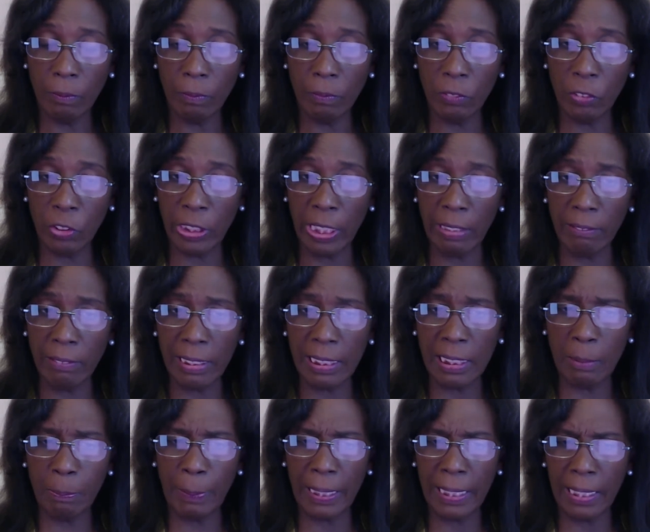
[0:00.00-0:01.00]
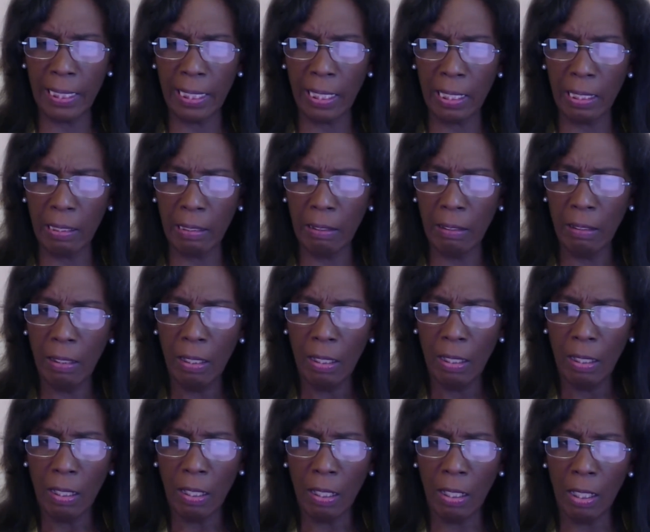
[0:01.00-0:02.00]
Generally speaking,
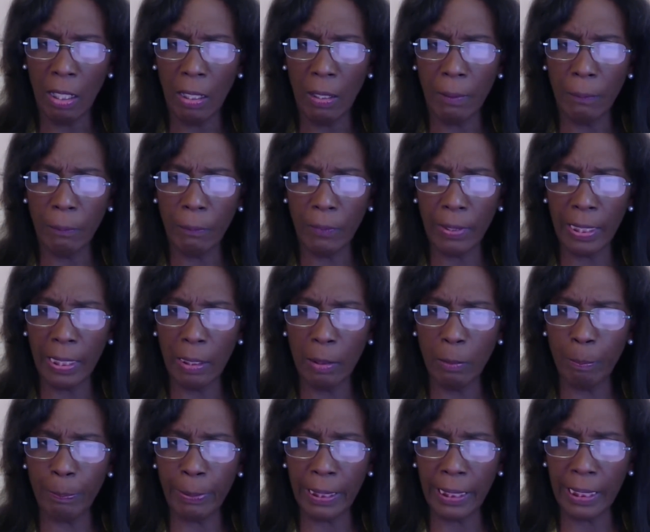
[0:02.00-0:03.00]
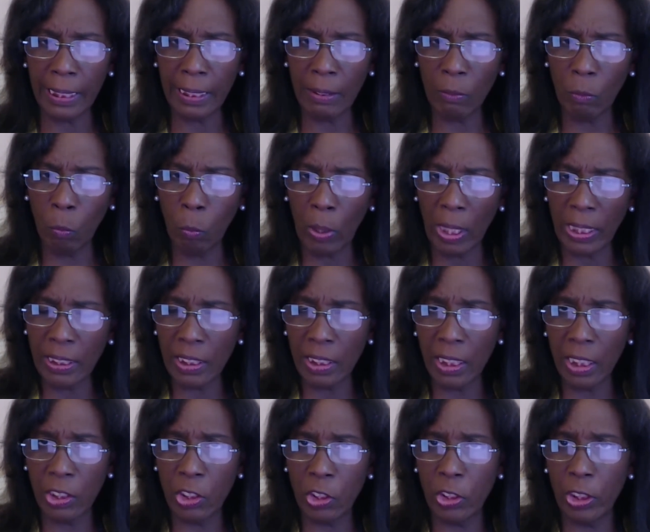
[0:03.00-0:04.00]
there'll be one
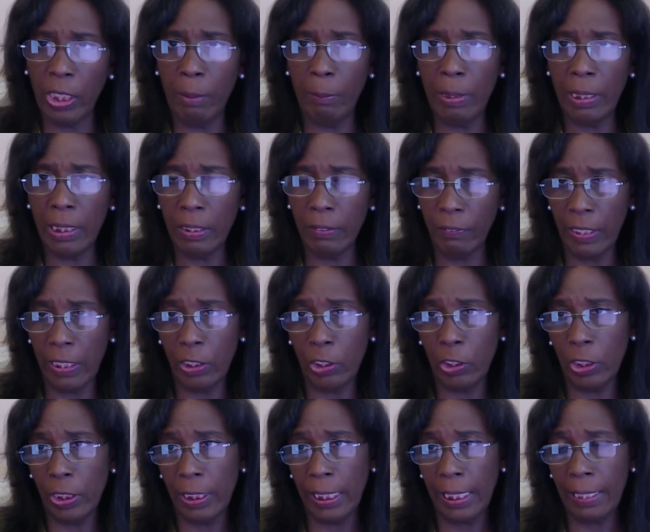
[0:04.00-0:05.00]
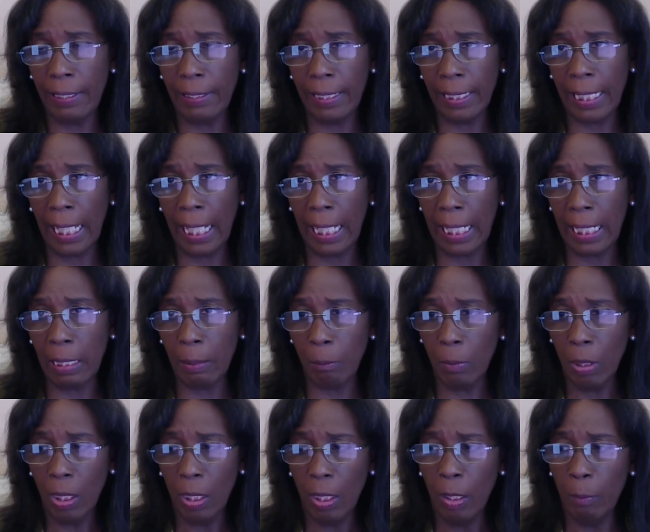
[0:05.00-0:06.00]
such GM intervention in the
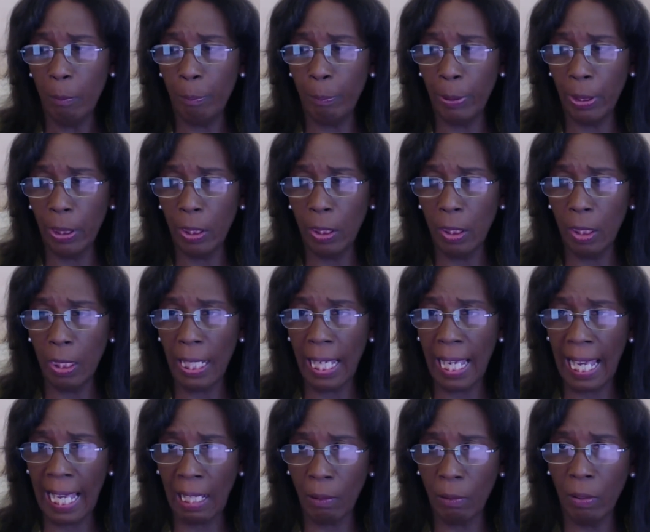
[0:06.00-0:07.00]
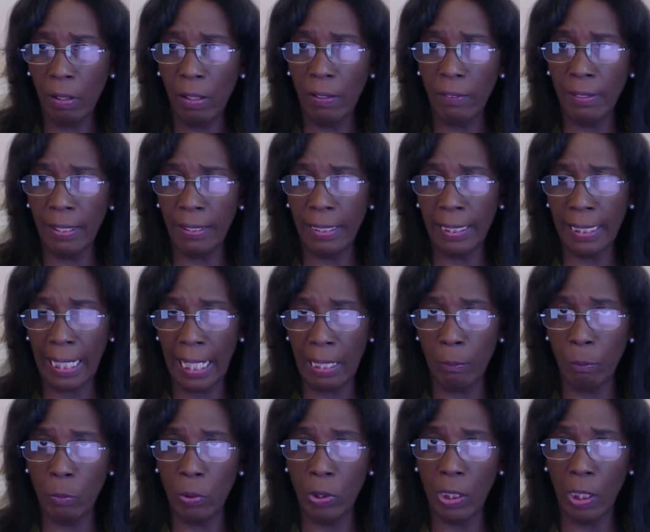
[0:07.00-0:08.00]
game per hour that the
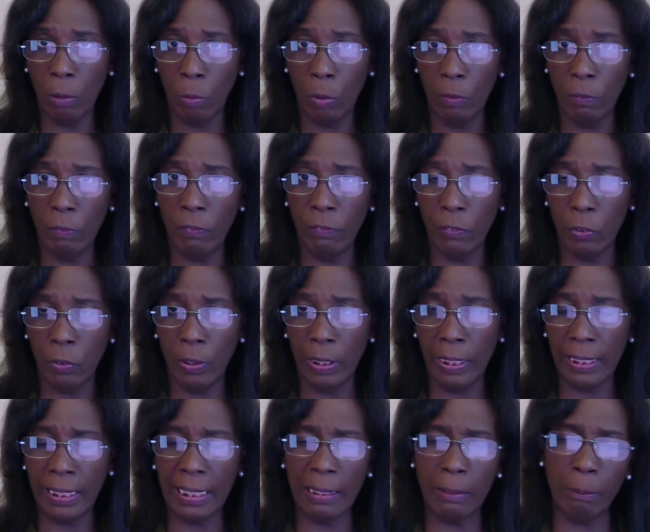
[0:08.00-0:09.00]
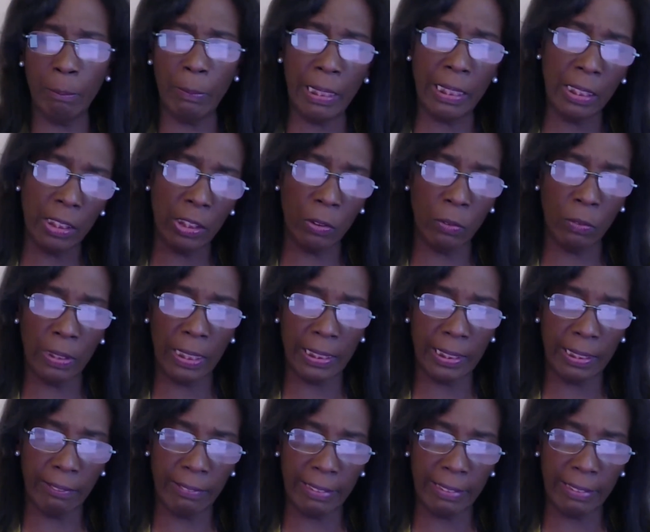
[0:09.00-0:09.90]
game will go on for. It doesn't mean that you'll necessarily